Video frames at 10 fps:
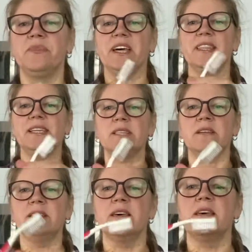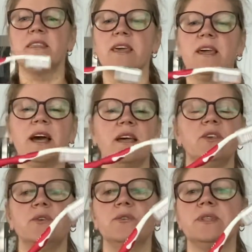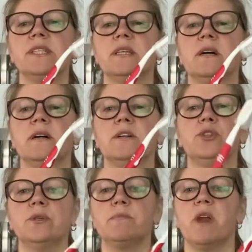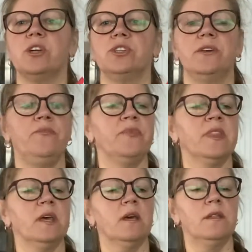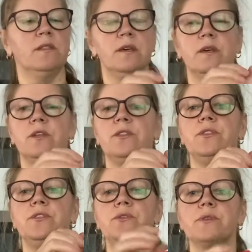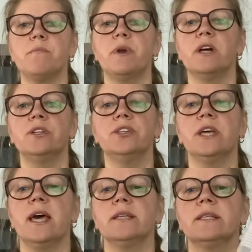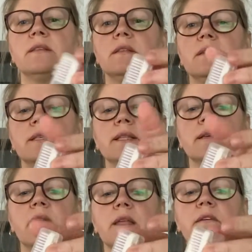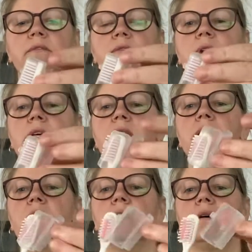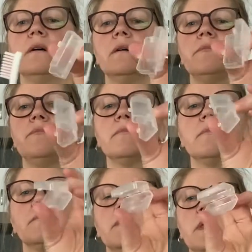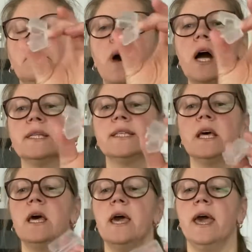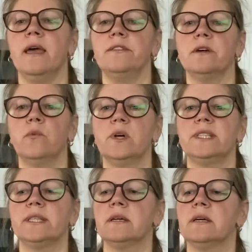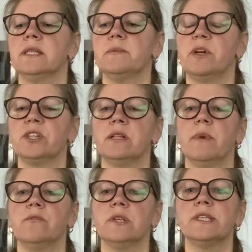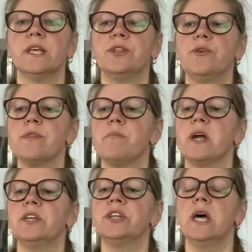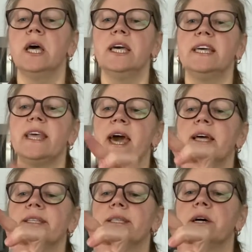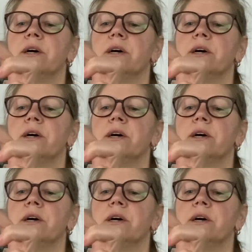Another thing, I use toothbrush. The toothbrush has this kind of little box, and what's special about this toothbrush, it has